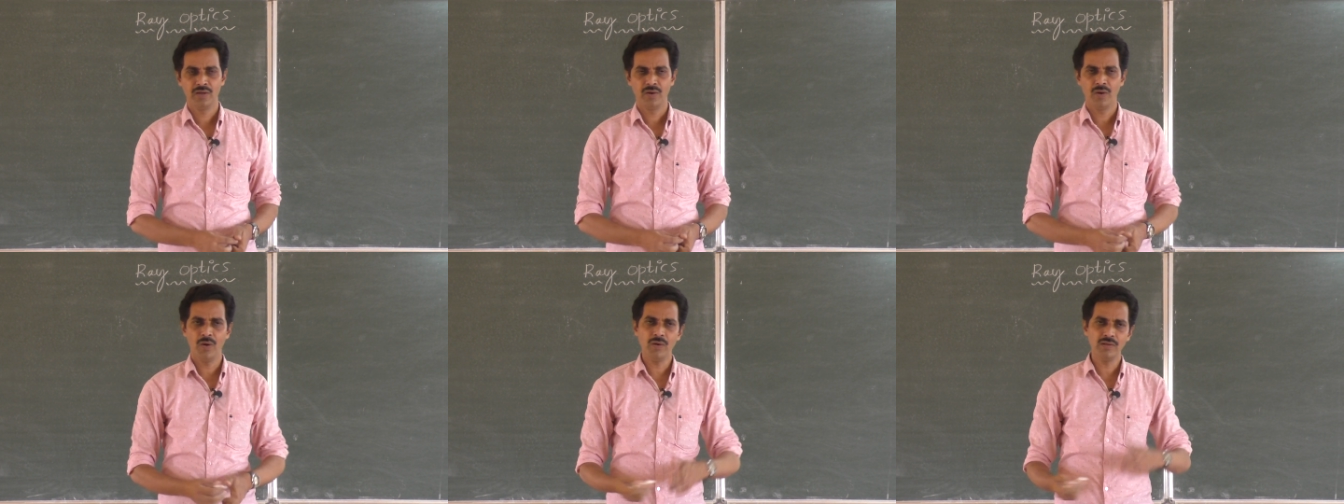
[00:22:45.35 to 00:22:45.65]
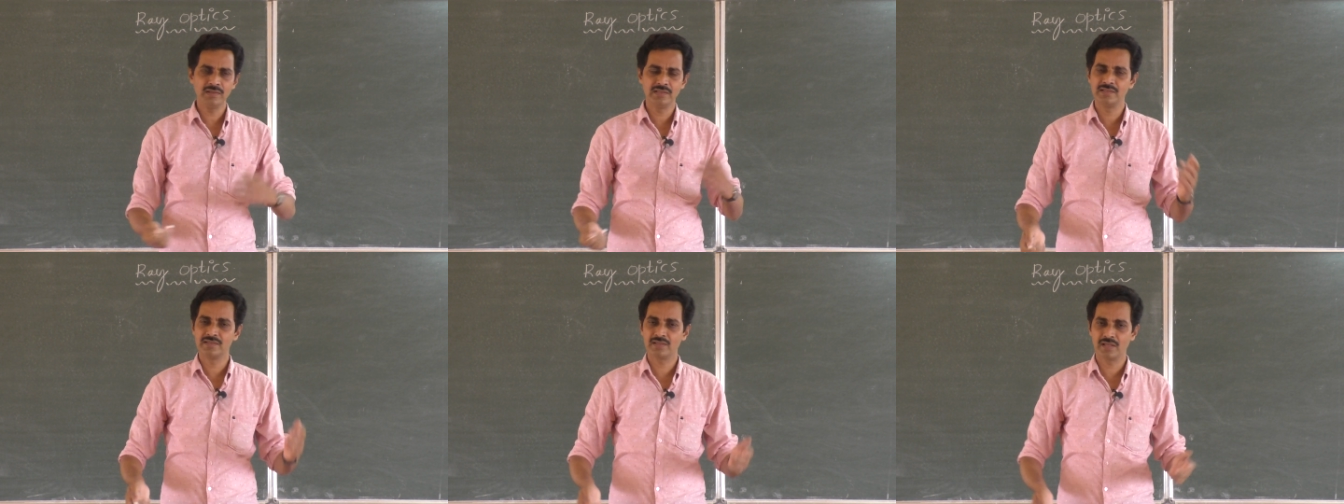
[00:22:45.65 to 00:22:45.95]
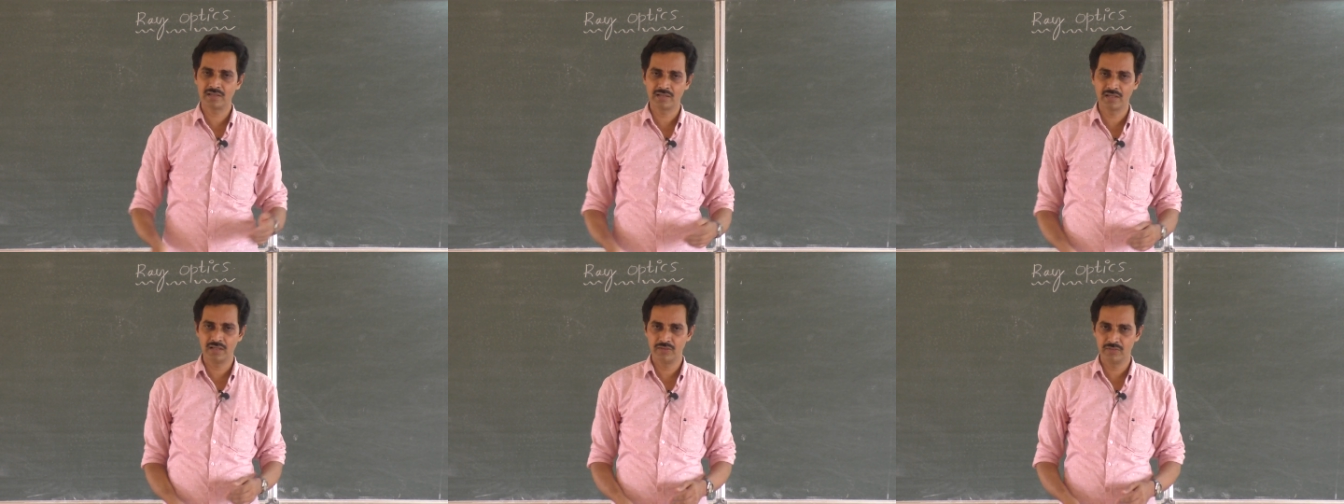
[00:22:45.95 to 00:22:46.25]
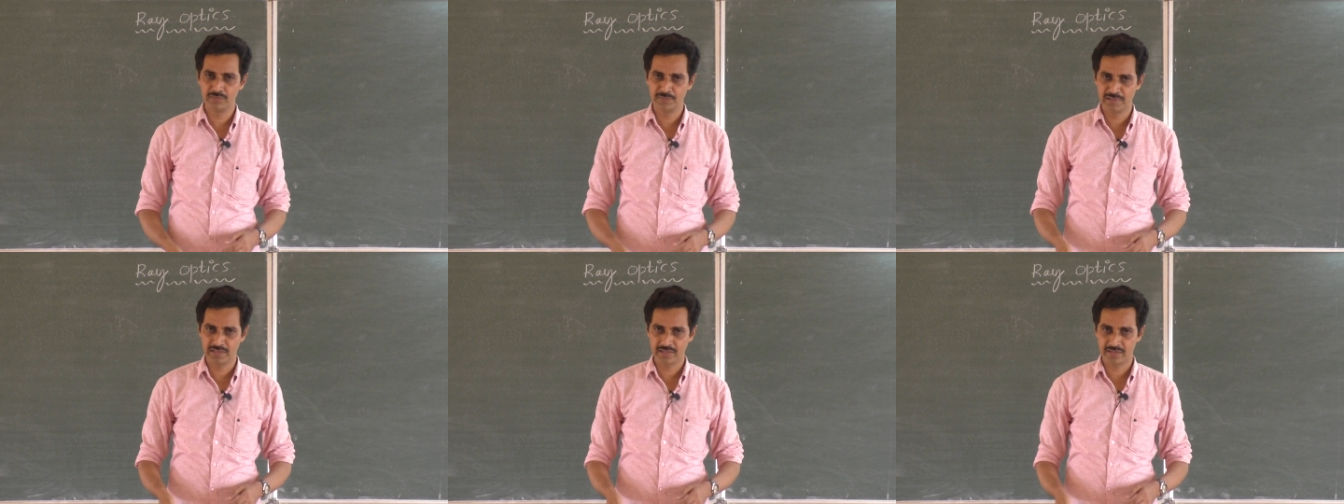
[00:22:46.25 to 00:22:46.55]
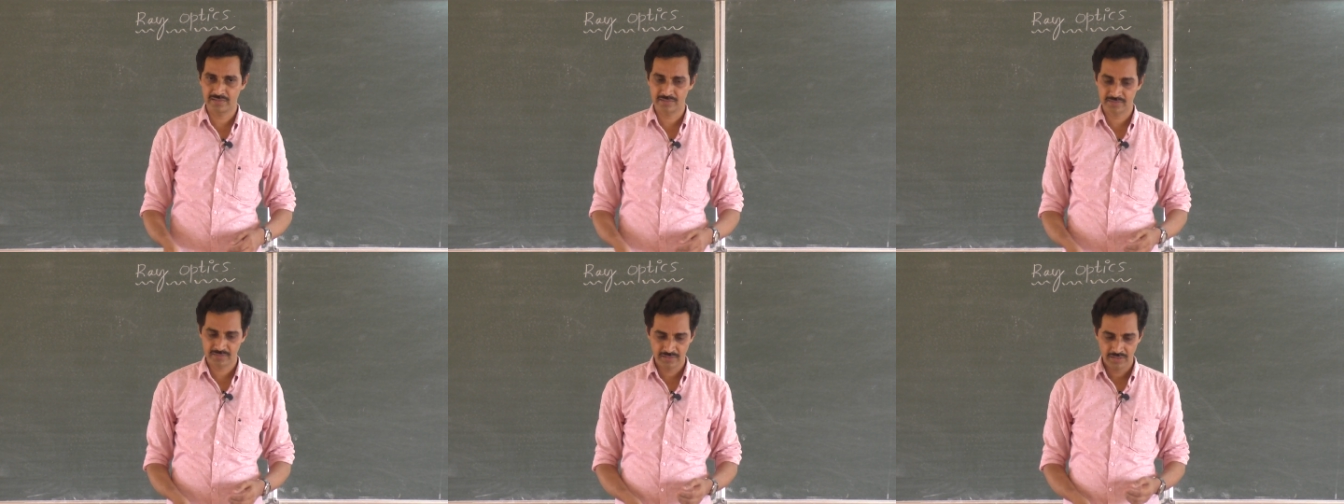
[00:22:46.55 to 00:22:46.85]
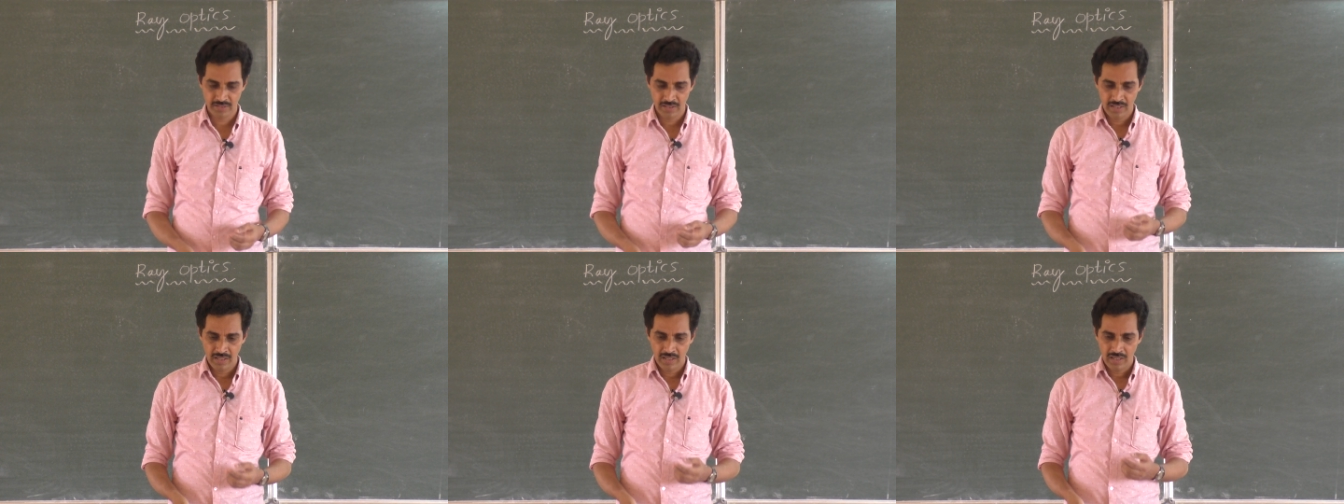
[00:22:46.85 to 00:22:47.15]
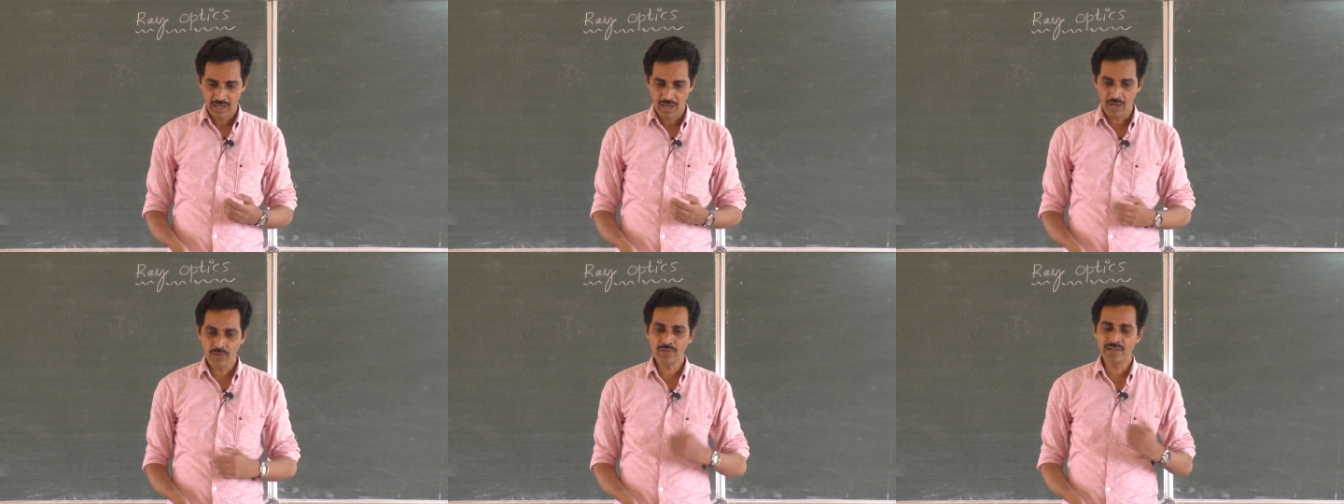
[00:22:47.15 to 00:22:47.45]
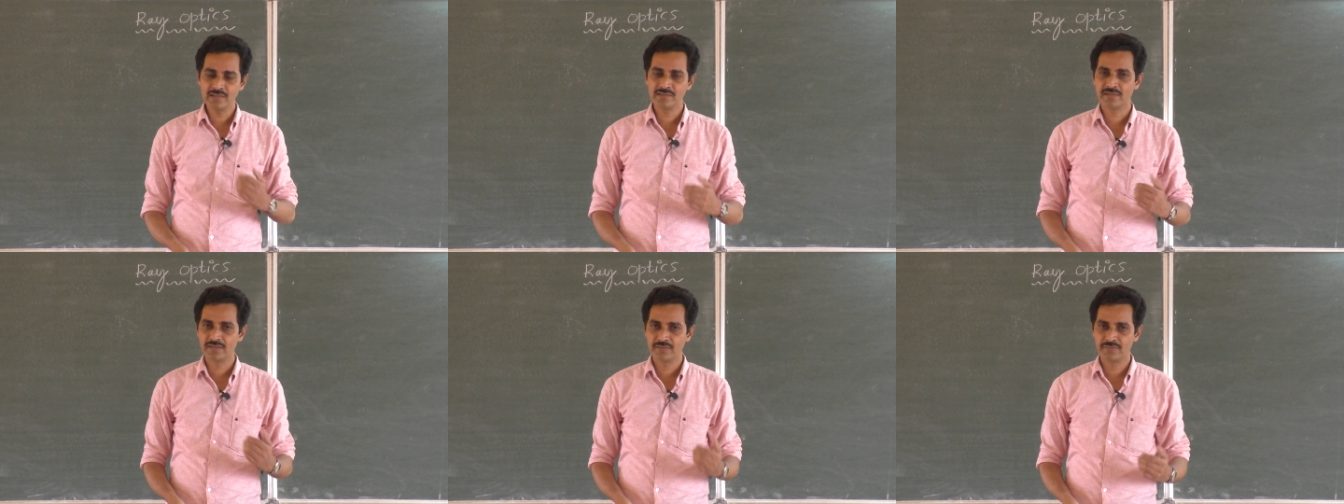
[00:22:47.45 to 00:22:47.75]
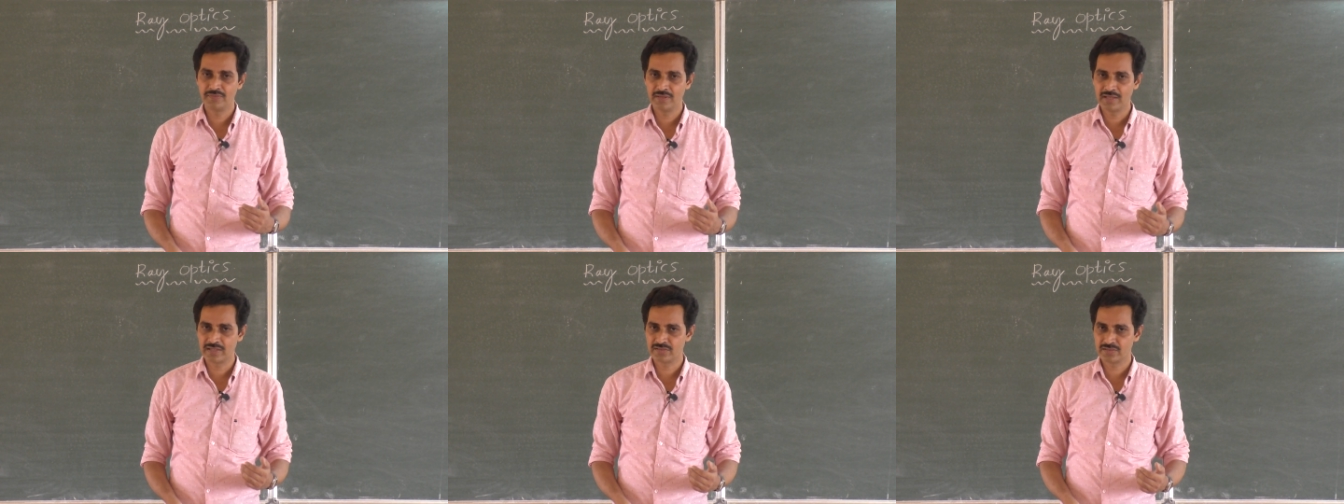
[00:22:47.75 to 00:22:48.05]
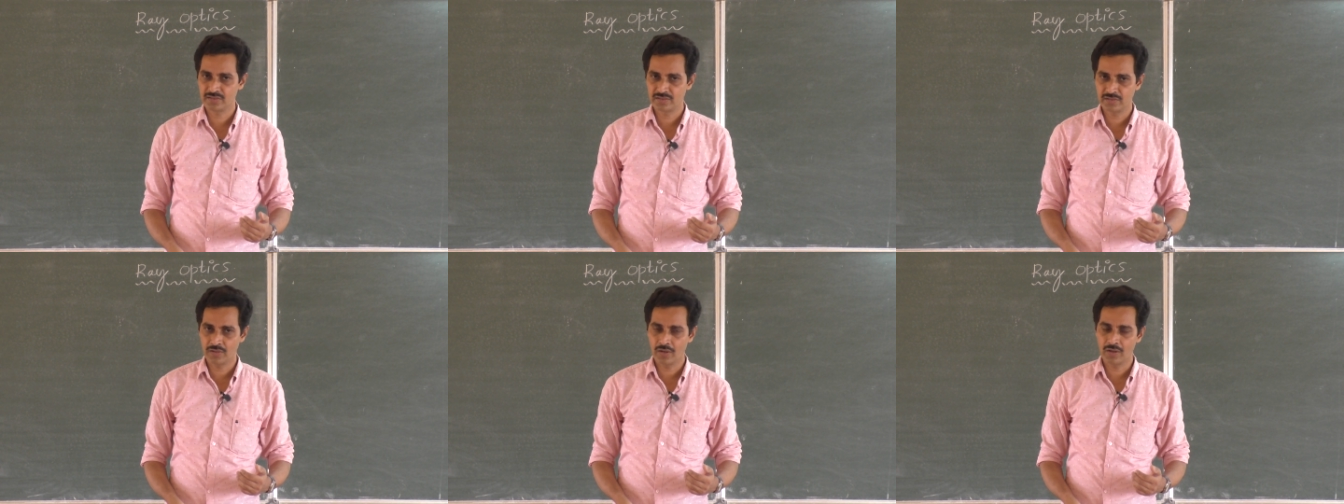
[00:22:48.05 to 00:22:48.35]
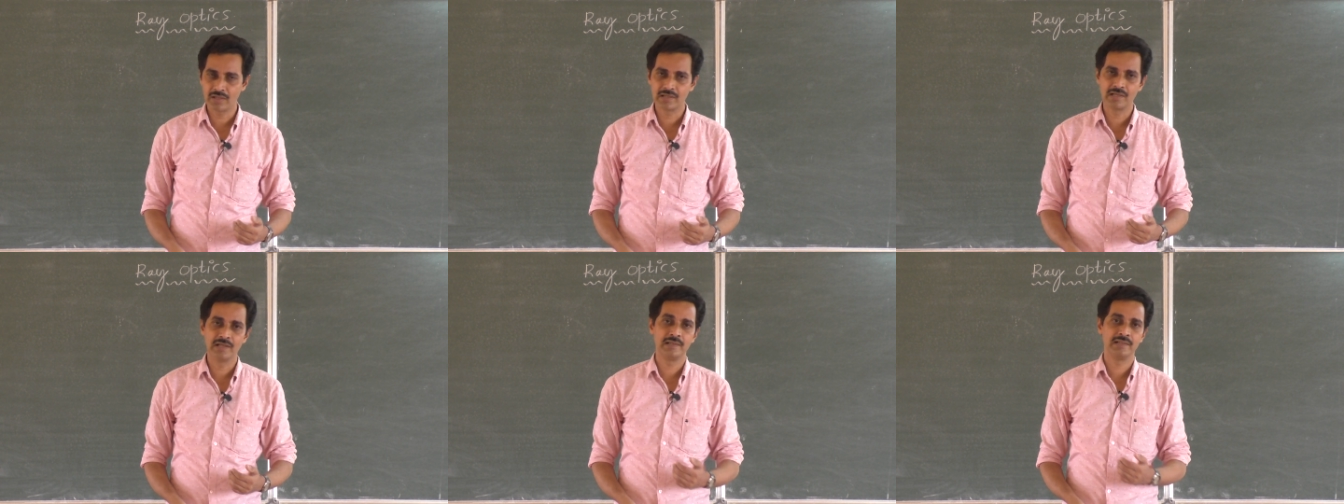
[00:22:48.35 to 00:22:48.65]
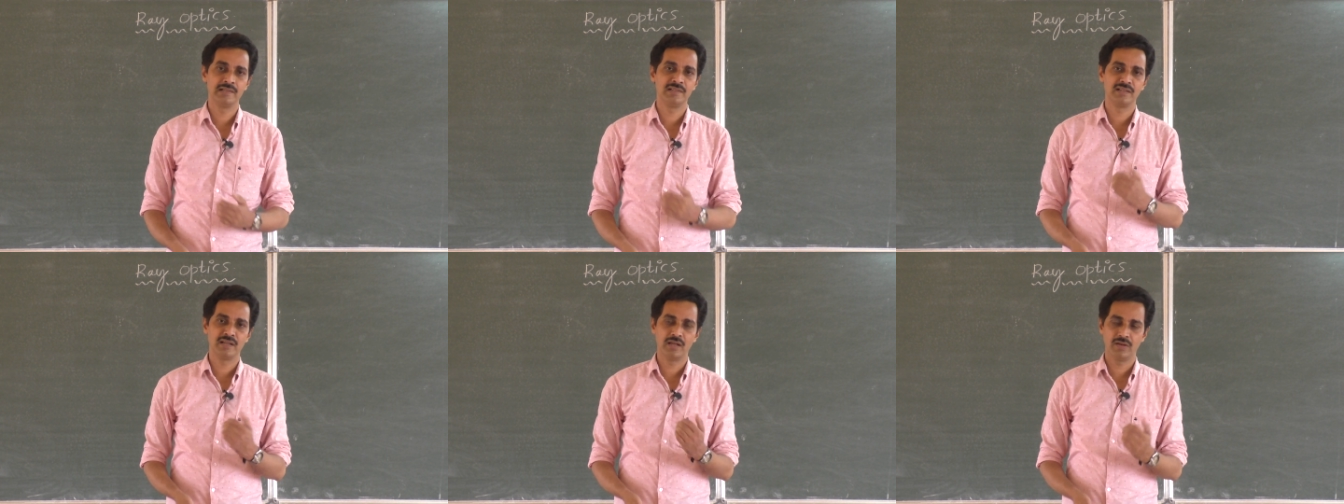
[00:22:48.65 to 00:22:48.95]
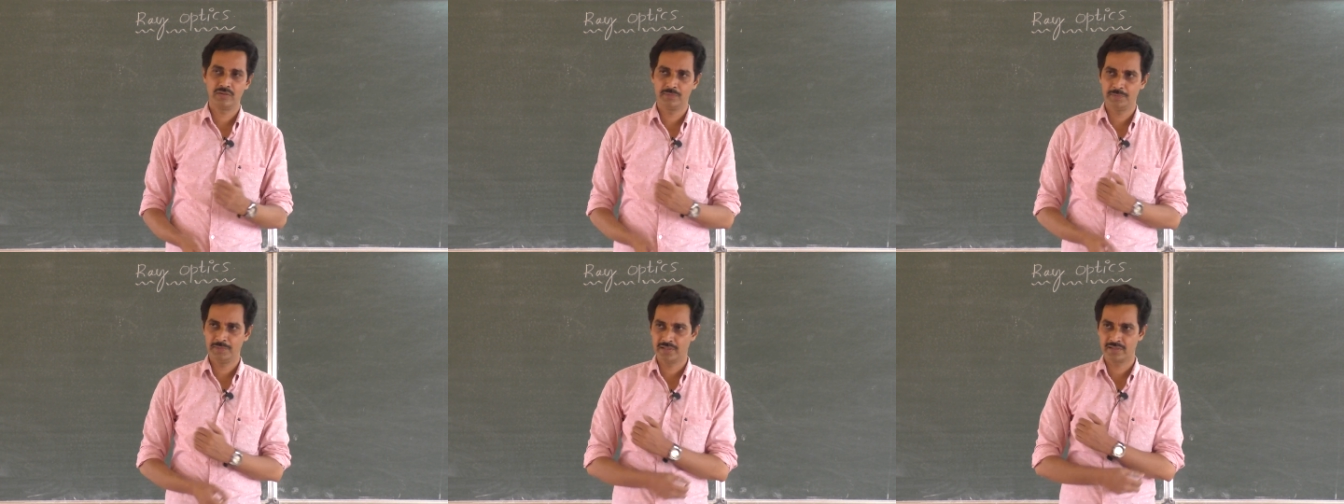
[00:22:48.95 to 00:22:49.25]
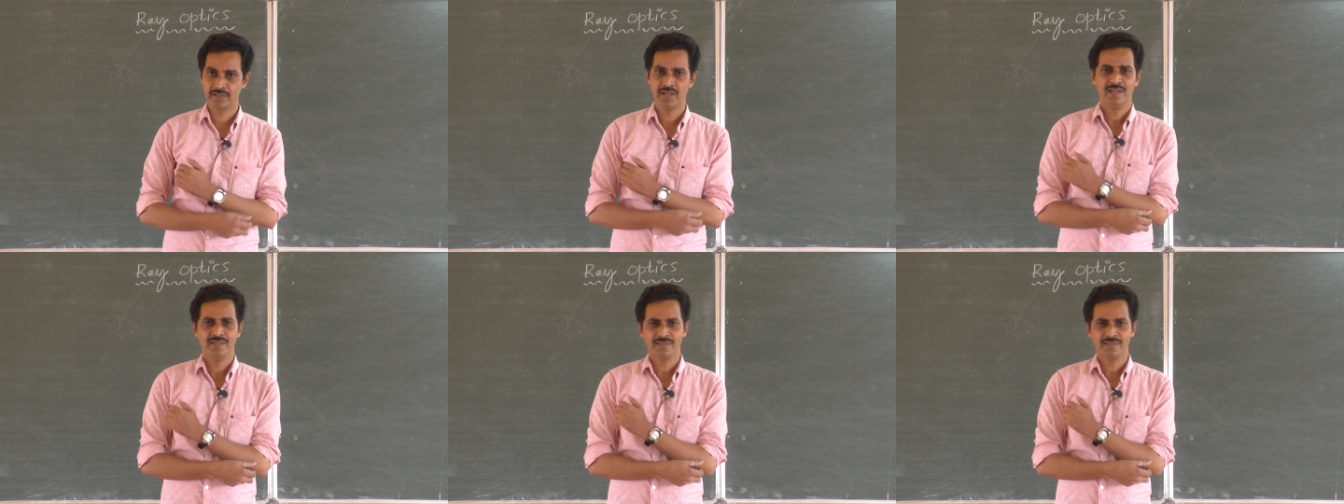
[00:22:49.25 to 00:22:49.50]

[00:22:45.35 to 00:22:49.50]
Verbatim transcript: all these are curved mirrors how does reflection occur in curved mirror?